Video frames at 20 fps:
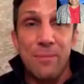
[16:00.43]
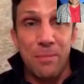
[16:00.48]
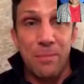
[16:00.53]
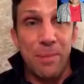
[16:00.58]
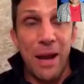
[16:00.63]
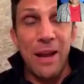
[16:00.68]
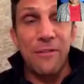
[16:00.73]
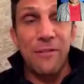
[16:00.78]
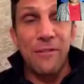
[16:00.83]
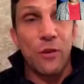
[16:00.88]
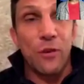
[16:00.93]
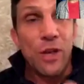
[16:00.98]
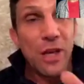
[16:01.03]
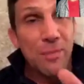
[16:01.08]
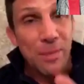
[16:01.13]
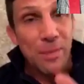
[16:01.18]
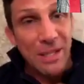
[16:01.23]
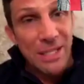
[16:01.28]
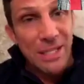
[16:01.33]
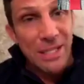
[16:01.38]
painful. Yeah. It can
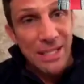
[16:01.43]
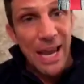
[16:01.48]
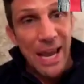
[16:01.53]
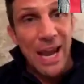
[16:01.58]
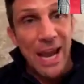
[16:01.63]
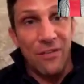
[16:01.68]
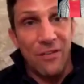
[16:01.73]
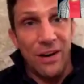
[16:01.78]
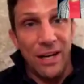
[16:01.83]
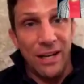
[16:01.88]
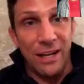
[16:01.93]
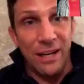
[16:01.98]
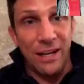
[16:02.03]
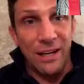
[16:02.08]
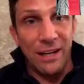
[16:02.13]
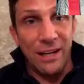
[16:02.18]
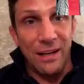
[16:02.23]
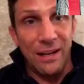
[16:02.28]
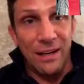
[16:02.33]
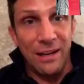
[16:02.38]
be scary.
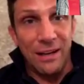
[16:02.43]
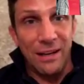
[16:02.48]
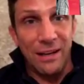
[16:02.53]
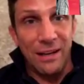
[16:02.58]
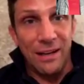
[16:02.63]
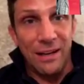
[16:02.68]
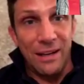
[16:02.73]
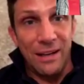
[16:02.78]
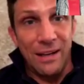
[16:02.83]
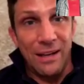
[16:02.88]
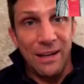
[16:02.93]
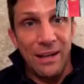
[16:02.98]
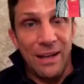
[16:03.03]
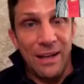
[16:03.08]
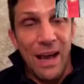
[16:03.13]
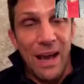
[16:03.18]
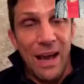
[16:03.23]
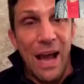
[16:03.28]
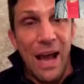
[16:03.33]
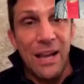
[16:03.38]

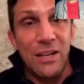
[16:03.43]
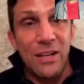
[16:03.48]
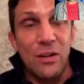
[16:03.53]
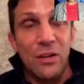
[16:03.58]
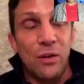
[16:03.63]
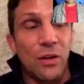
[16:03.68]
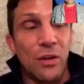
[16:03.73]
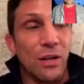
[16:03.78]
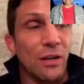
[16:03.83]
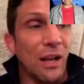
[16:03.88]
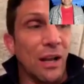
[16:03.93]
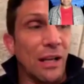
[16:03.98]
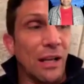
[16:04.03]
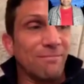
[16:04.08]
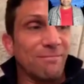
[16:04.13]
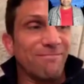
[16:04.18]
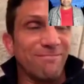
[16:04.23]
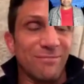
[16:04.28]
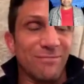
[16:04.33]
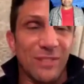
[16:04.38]
And you can like,
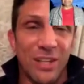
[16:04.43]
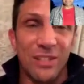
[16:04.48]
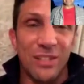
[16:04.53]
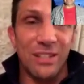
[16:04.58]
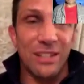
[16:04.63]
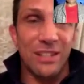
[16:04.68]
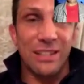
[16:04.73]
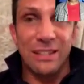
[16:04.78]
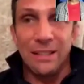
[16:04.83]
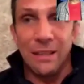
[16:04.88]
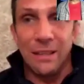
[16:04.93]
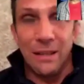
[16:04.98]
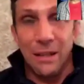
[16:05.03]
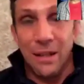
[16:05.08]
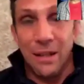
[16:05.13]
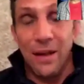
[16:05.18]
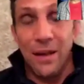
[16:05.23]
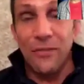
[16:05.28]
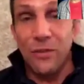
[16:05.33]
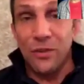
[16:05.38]

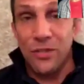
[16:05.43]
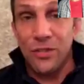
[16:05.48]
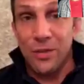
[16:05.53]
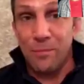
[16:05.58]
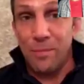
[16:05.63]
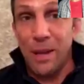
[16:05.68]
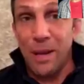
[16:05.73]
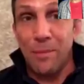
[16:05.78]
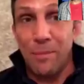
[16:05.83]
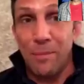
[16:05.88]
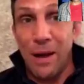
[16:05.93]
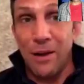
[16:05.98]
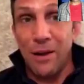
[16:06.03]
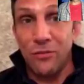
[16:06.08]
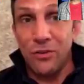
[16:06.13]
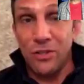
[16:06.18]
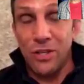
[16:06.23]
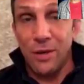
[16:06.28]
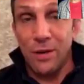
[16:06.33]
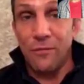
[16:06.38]
I've got some big
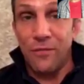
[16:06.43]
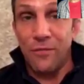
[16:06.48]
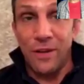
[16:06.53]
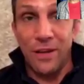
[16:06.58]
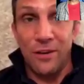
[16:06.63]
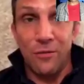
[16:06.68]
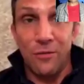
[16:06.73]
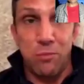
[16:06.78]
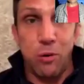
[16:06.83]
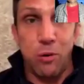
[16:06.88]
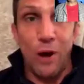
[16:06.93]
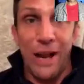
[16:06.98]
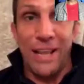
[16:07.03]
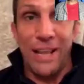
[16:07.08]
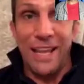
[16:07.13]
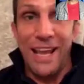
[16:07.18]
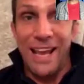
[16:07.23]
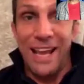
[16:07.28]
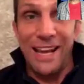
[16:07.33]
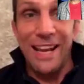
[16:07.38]
boundaries I'm thinking of
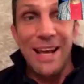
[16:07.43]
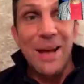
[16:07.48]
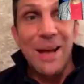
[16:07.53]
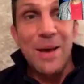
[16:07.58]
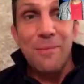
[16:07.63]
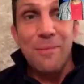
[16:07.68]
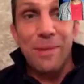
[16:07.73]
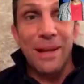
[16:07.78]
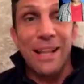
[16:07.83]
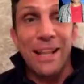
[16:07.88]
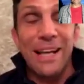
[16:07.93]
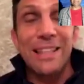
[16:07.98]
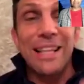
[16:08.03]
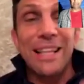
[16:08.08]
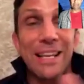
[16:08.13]
breaking, but that's